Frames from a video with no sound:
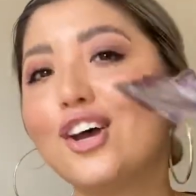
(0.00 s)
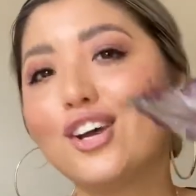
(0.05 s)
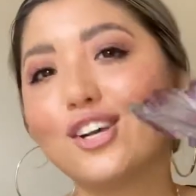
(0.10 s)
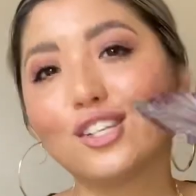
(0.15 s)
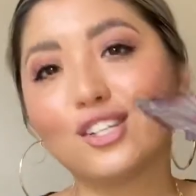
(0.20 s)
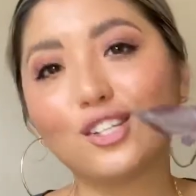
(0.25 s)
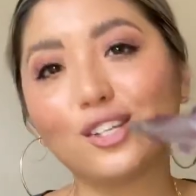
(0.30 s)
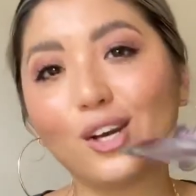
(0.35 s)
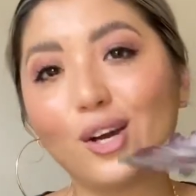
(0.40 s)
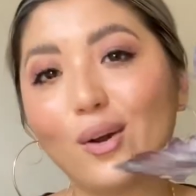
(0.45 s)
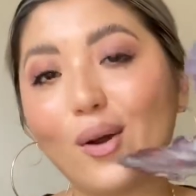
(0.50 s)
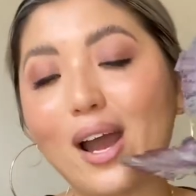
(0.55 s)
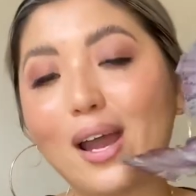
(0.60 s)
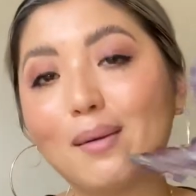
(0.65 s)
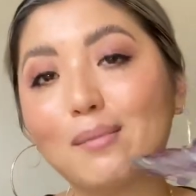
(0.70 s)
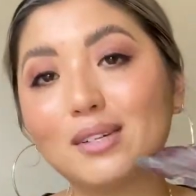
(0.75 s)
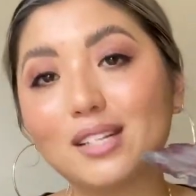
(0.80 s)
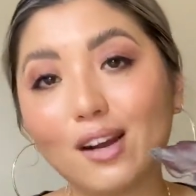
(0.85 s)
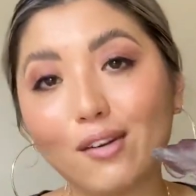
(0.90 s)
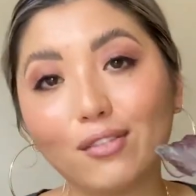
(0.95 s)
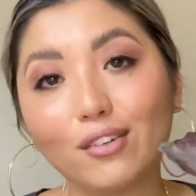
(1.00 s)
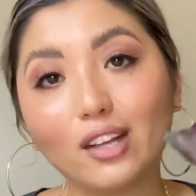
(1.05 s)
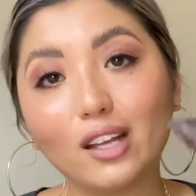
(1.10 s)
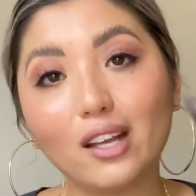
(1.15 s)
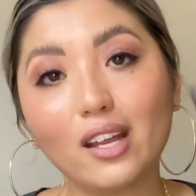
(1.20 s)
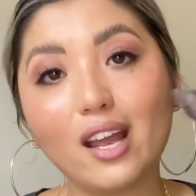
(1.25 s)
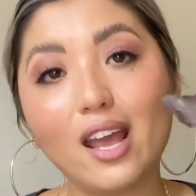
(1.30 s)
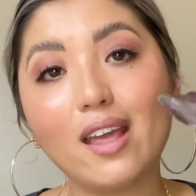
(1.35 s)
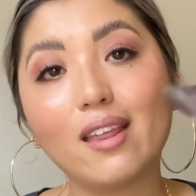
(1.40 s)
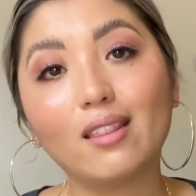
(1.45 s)
So I am
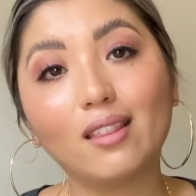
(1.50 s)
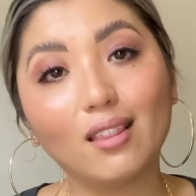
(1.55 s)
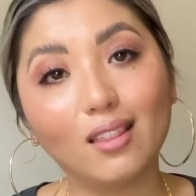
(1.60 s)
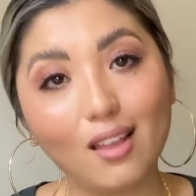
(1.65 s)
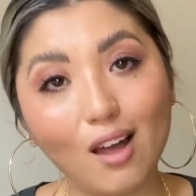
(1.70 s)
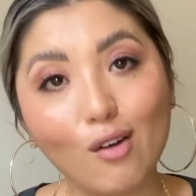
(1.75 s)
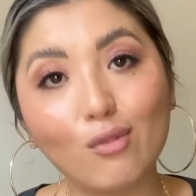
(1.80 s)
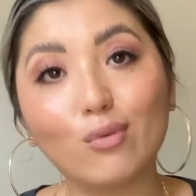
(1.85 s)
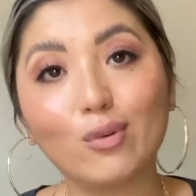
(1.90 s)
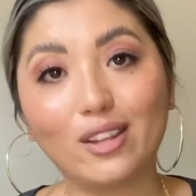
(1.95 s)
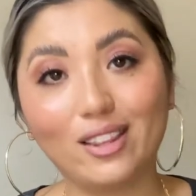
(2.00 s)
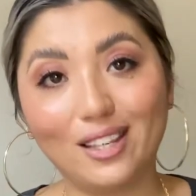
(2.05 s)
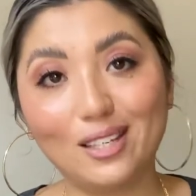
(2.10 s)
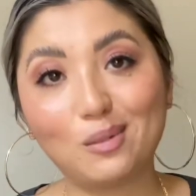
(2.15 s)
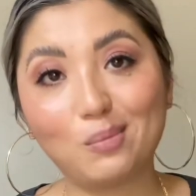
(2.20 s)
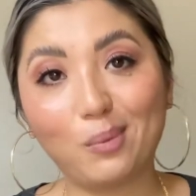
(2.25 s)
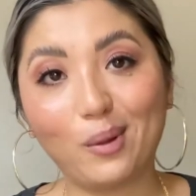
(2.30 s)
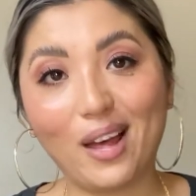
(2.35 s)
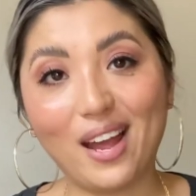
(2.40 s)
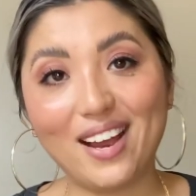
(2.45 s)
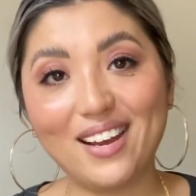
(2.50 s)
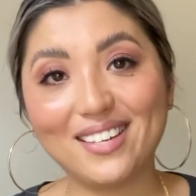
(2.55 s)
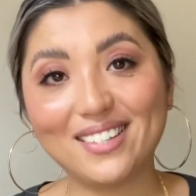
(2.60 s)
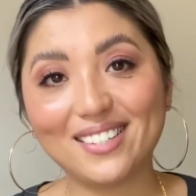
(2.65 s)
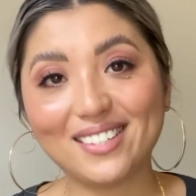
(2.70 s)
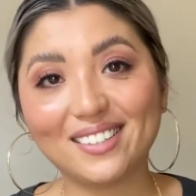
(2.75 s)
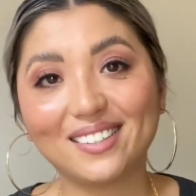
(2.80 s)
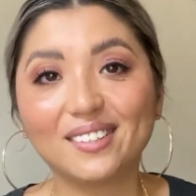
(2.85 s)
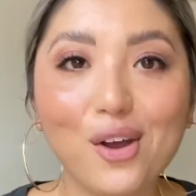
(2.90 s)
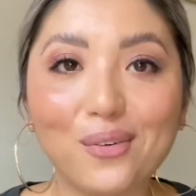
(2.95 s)
definitely in love with this plant.
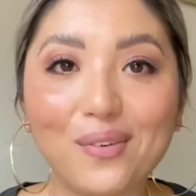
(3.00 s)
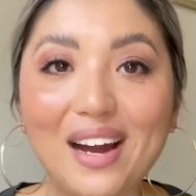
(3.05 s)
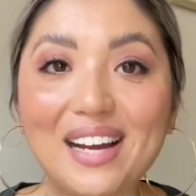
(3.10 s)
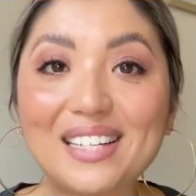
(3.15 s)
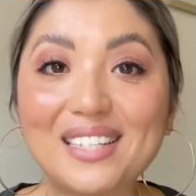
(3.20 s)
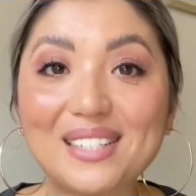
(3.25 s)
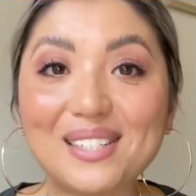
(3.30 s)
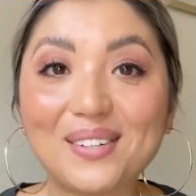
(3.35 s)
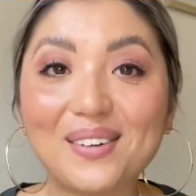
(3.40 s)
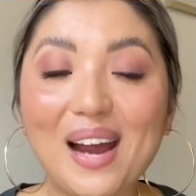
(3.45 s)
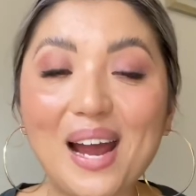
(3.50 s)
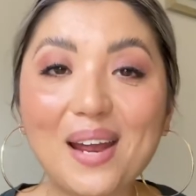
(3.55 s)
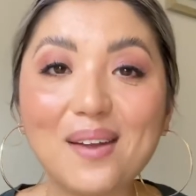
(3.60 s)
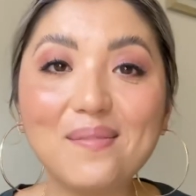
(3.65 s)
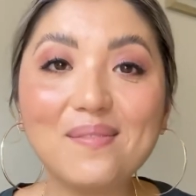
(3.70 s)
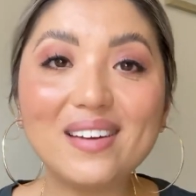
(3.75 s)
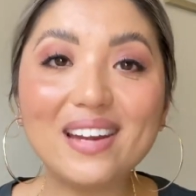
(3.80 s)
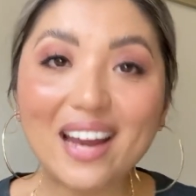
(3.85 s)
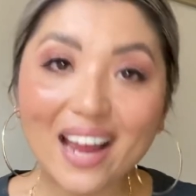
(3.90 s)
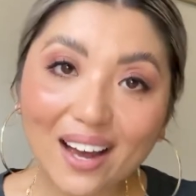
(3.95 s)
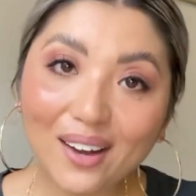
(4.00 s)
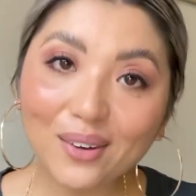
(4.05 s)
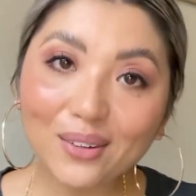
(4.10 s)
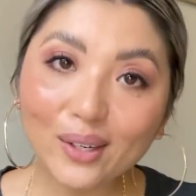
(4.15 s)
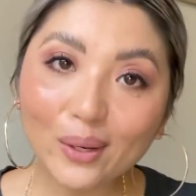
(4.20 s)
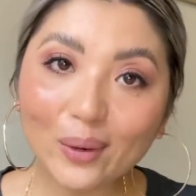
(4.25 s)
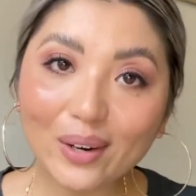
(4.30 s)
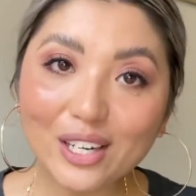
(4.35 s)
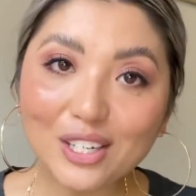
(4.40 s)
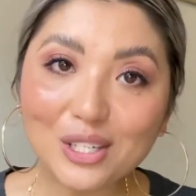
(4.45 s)
Right, so I am now
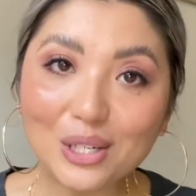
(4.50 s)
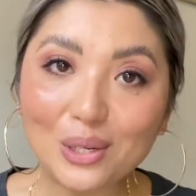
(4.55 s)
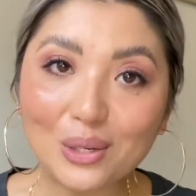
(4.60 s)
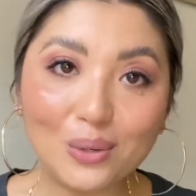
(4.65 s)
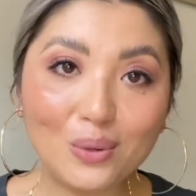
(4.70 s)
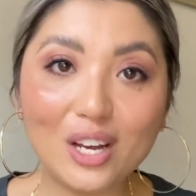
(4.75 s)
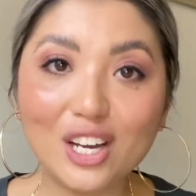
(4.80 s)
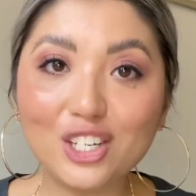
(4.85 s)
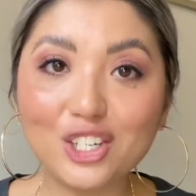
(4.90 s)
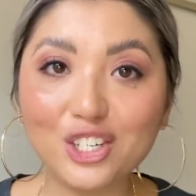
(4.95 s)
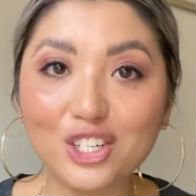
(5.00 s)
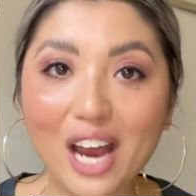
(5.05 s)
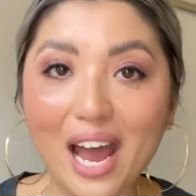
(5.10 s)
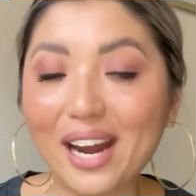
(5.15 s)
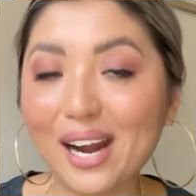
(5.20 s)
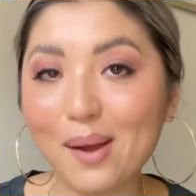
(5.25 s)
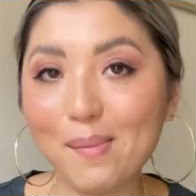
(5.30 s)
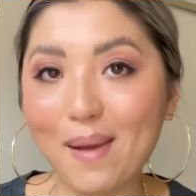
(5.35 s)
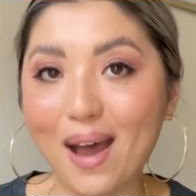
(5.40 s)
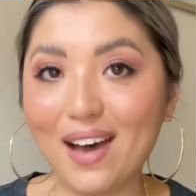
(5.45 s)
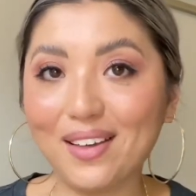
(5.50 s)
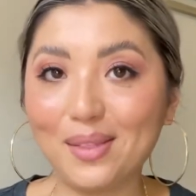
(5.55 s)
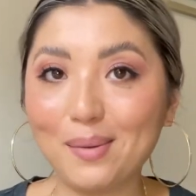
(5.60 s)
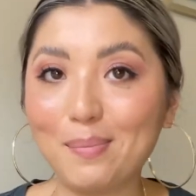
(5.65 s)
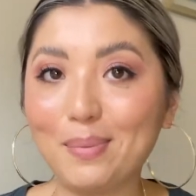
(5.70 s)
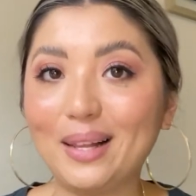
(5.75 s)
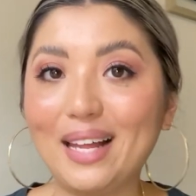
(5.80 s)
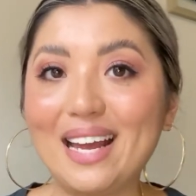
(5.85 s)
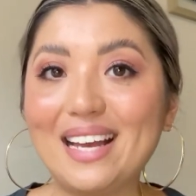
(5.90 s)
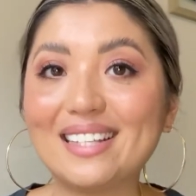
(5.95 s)
going to chat about the
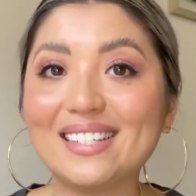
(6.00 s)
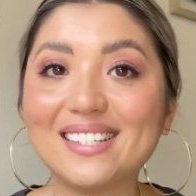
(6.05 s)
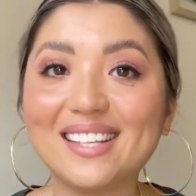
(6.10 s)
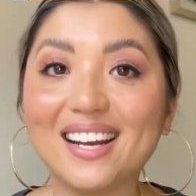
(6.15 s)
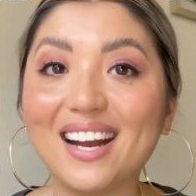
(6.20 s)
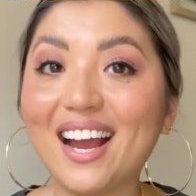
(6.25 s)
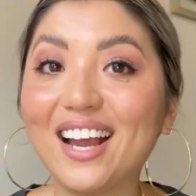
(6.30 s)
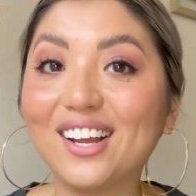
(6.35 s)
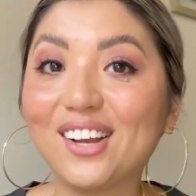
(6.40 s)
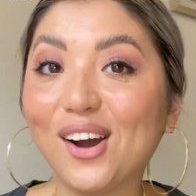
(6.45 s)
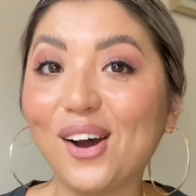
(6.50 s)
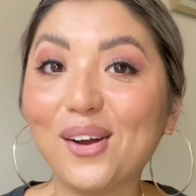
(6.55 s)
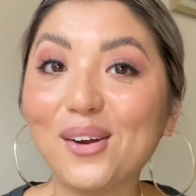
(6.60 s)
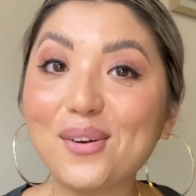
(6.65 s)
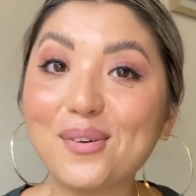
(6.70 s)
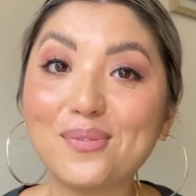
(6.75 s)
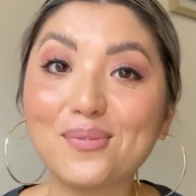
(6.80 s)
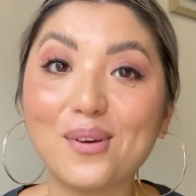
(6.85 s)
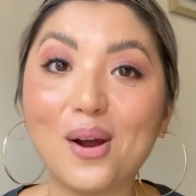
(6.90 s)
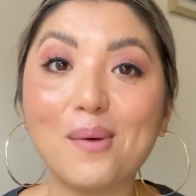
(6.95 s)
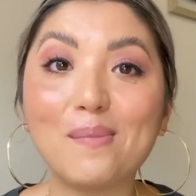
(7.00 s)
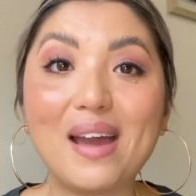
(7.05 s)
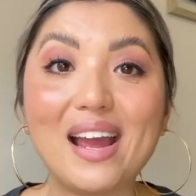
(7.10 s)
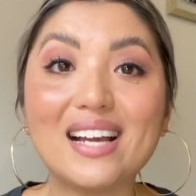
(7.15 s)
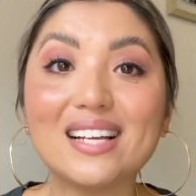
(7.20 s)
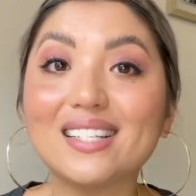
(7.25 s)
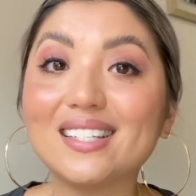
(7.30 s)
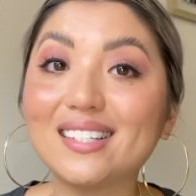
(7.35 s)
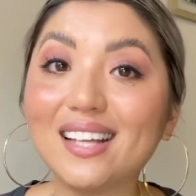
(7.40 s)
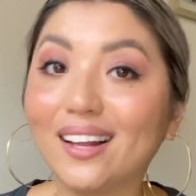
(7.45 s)
plants that I got from
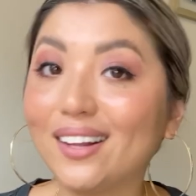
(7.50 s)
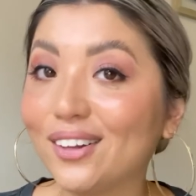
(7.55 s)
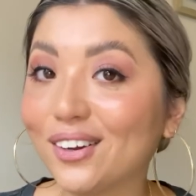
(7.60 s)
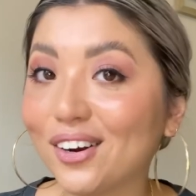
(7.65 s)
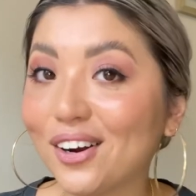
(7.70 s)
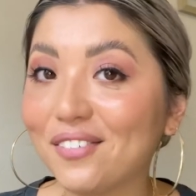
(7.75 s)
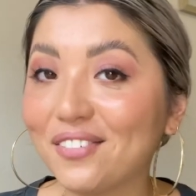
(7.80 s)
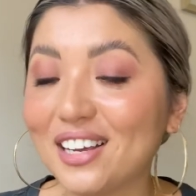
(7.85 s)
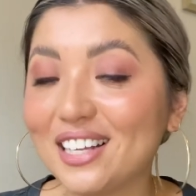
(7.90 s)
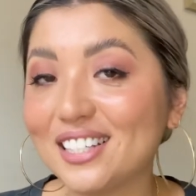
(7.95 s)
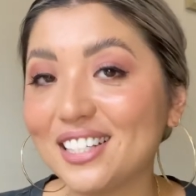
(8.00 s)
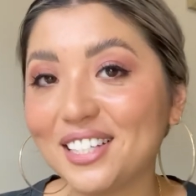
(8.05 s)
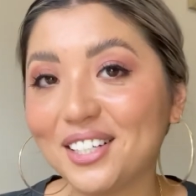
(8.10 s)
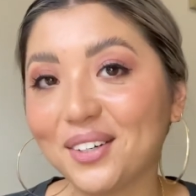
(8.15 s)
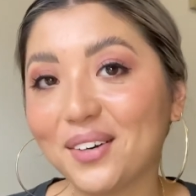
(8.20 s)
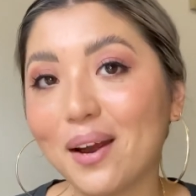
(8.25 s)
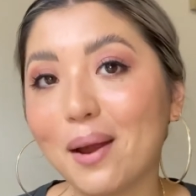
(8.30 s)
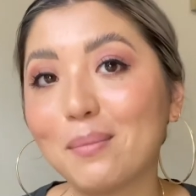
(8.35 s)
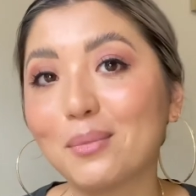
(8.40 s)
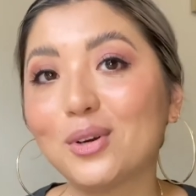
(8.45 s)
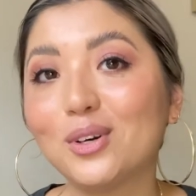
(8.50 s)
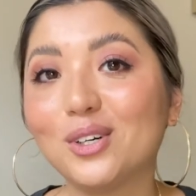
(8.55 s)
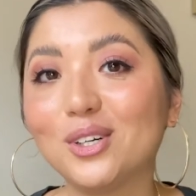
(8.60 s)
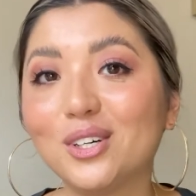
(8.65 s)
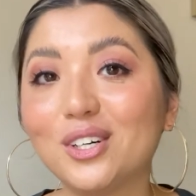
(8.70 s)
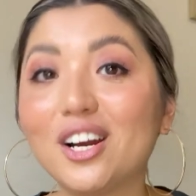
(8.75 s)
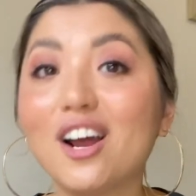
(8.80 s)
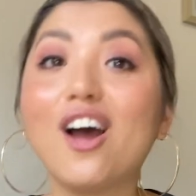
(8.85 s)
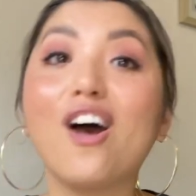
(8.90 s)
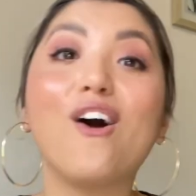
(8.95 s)
a seller off Instagram
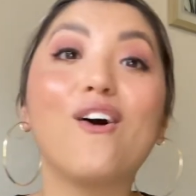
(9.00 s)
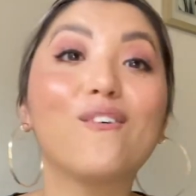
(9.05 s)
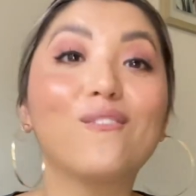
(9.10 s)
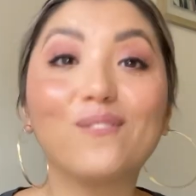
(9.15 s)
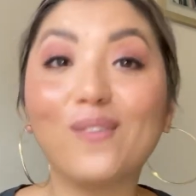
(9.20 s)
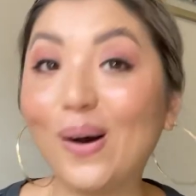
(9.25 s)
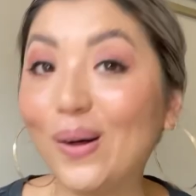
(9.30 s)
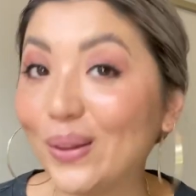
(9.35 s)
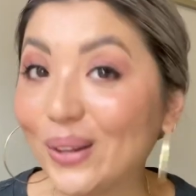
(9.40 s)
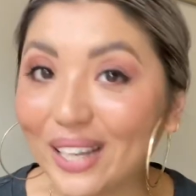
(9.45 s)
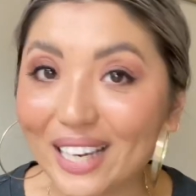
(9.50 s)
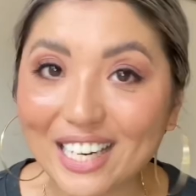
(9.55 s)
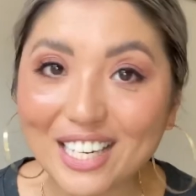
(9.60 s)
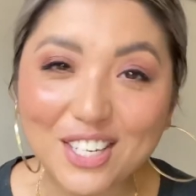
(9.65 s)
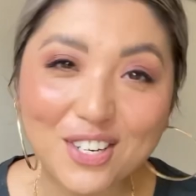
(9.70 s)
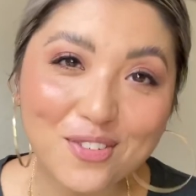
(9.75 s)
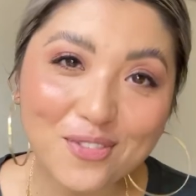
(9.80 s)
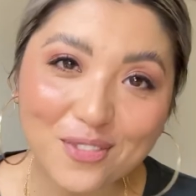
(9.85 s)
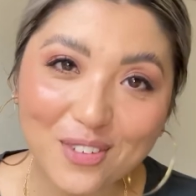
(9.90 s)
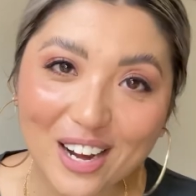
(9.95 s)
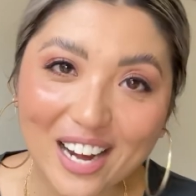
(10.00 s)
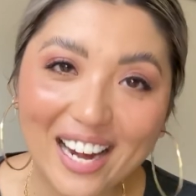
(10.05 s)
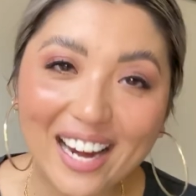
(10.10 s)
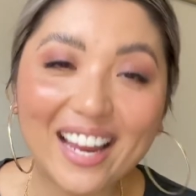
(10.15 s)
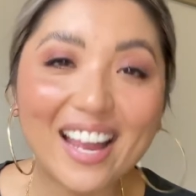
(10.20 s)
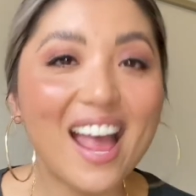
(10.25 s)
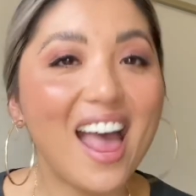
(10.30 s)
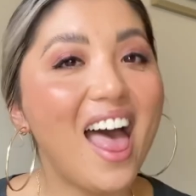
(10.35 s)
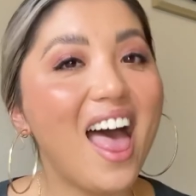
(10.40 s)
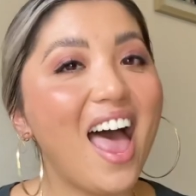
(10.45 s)
called Foliage Freak.